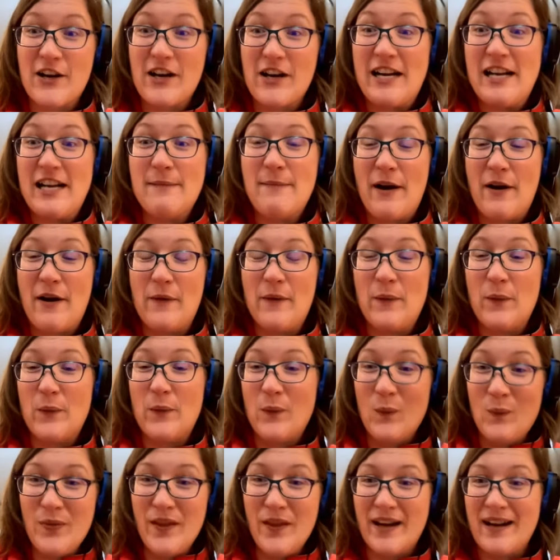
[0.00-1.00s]
talking
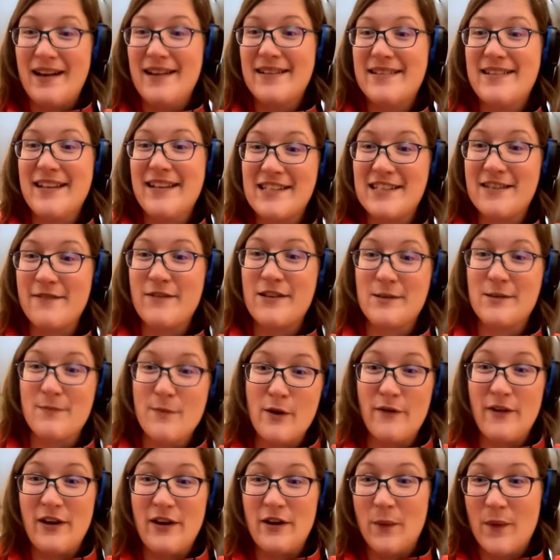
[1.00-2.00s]
about the context of this
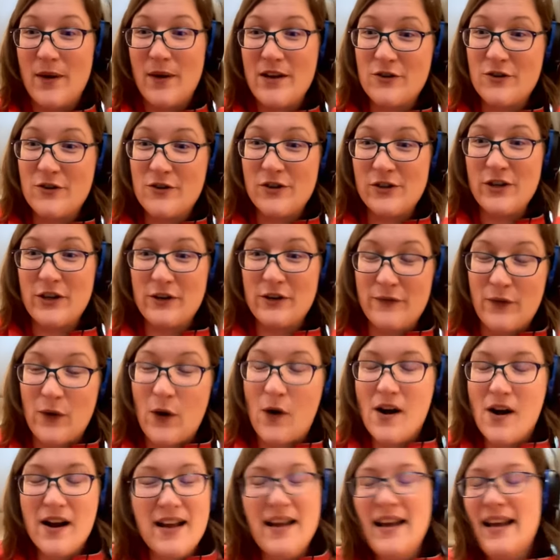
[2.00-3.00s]
movie and what you should look
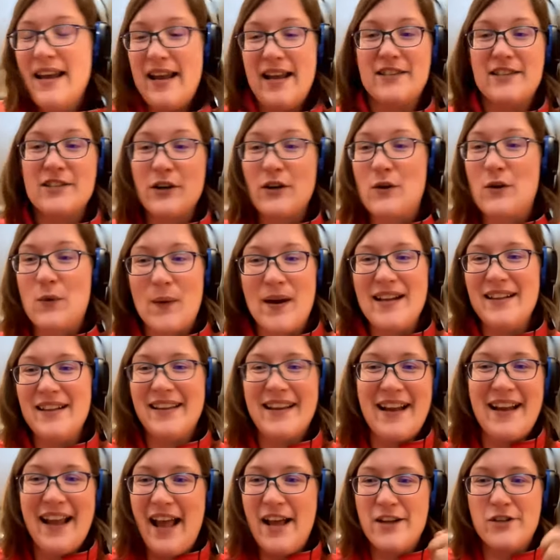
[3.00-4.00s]
for. It's a great,
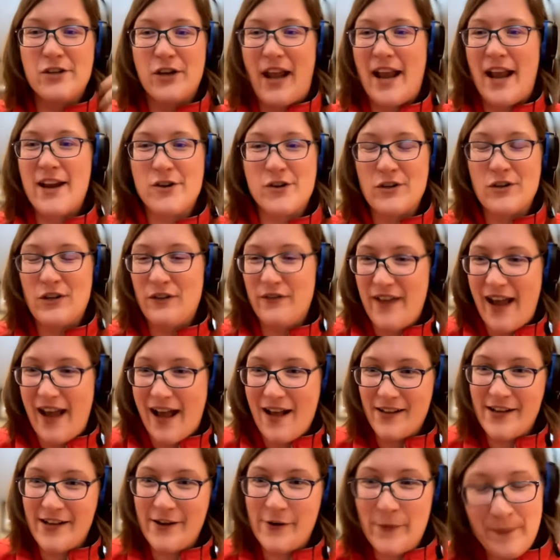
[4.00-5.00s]
like, educational
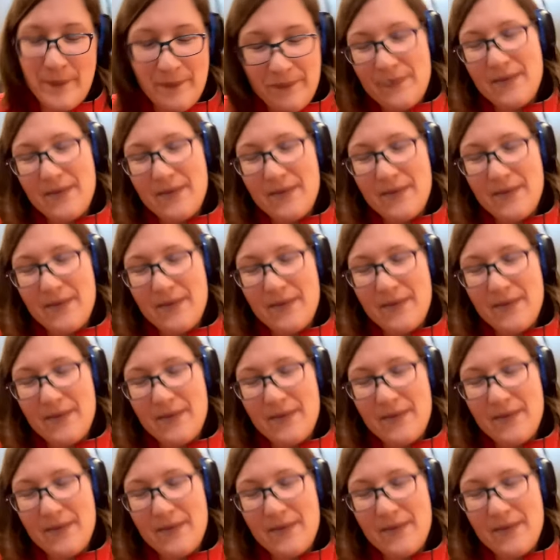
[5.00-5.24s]
value.